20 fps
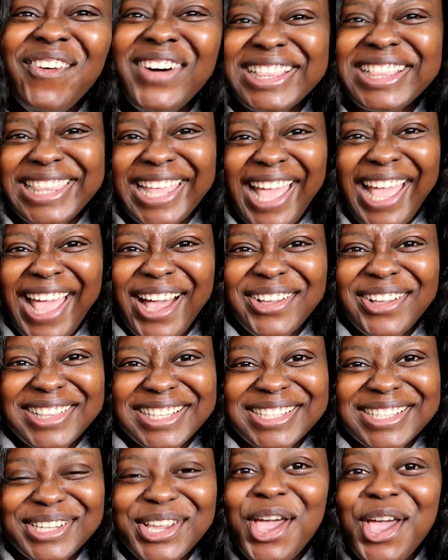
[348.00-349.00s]
what the hell
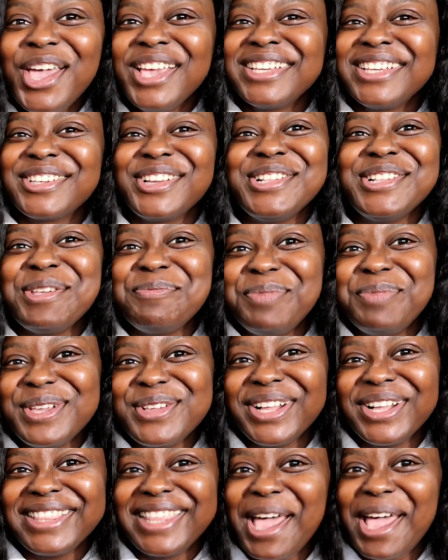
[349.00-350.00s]
does she? He's only
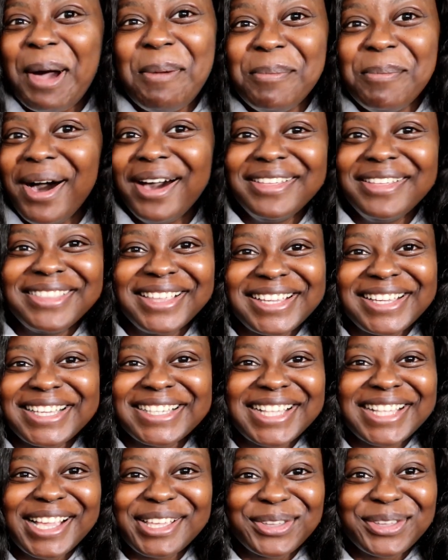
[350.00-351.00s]
been on there a month and
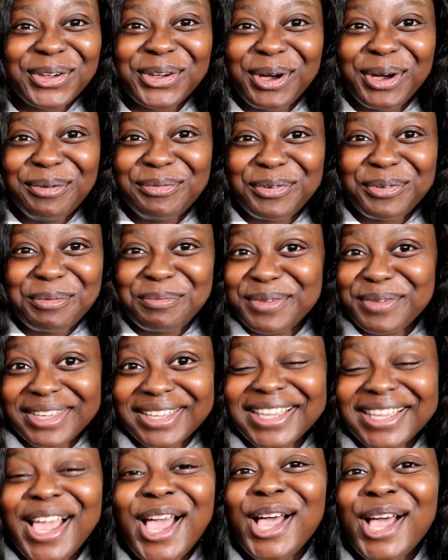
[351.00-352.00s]
he's saying don't come for no, me.
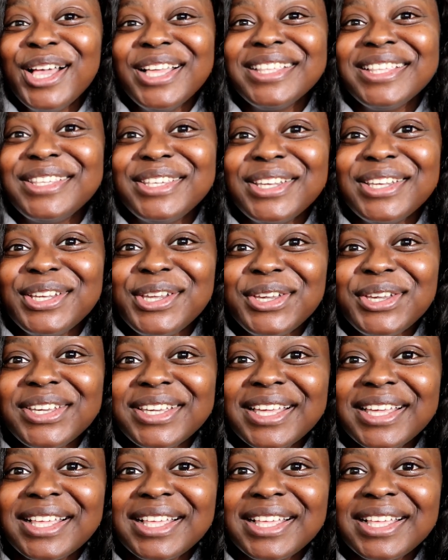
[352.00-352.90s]
No, because people are usually nice